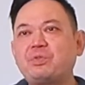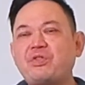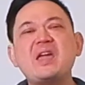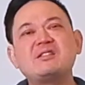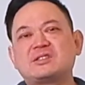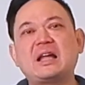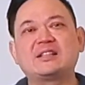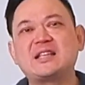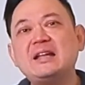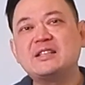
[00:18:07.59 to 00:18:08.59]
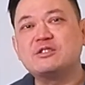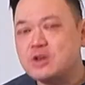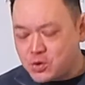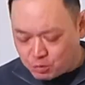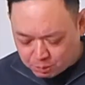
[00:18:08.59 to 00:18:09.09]
things that Satan
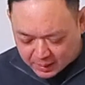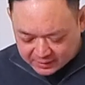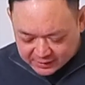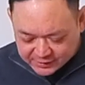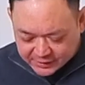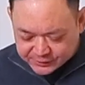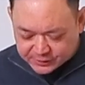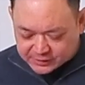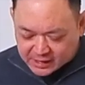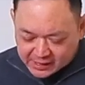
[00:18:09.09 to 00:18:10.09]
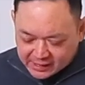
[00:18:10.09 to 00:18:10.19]
do, but he says this.